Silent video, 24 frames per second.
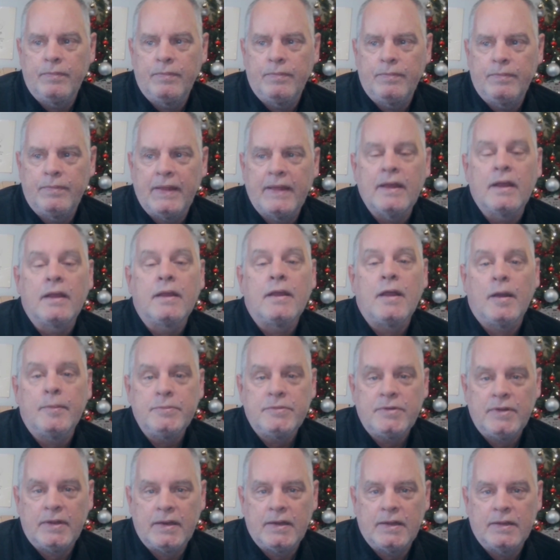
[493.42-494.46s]
they had come
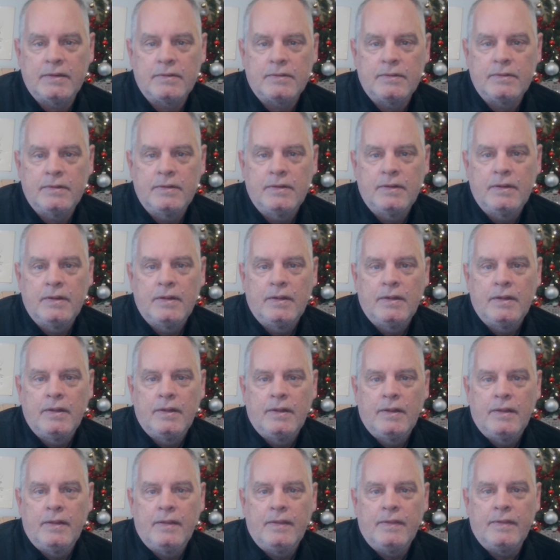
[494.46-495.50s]
together.
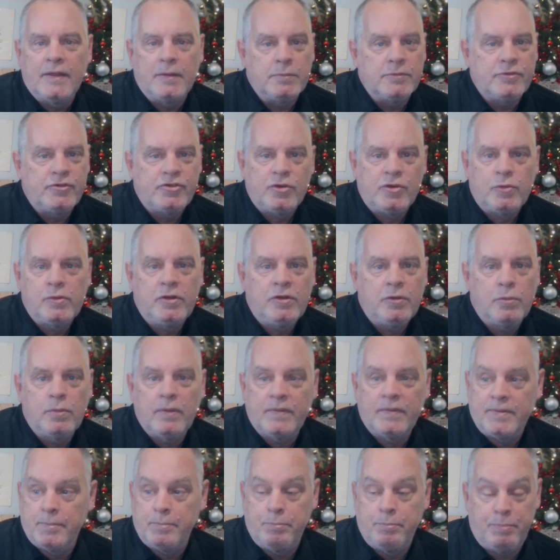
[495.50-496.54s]
It was showing you what
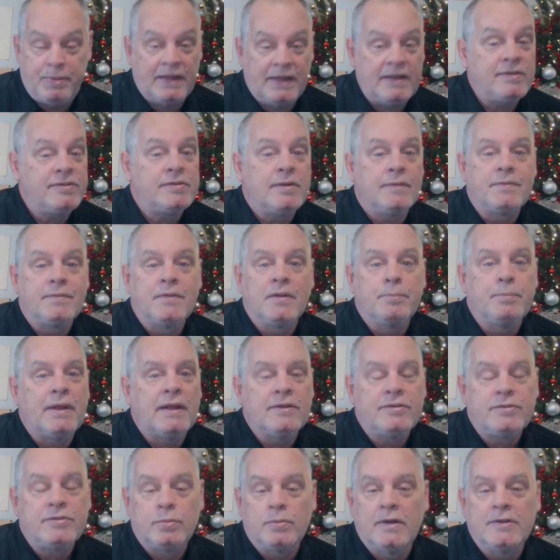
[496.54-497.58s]
the best of the
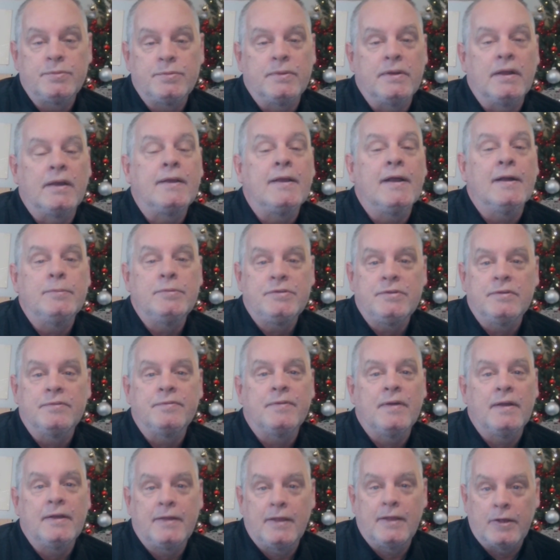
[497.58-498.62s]
best was when it comes to
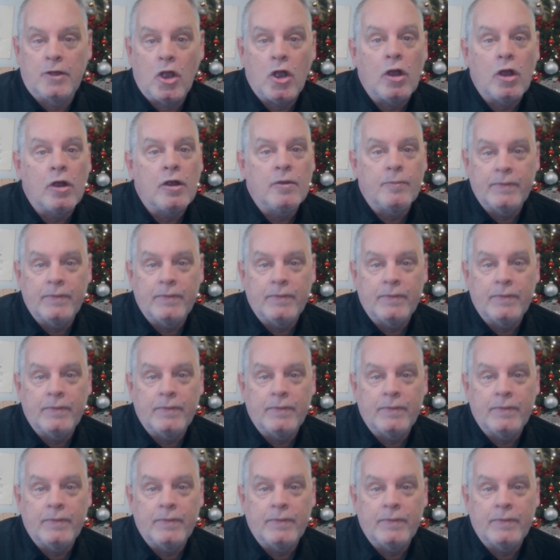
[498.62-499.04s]
fucking heart,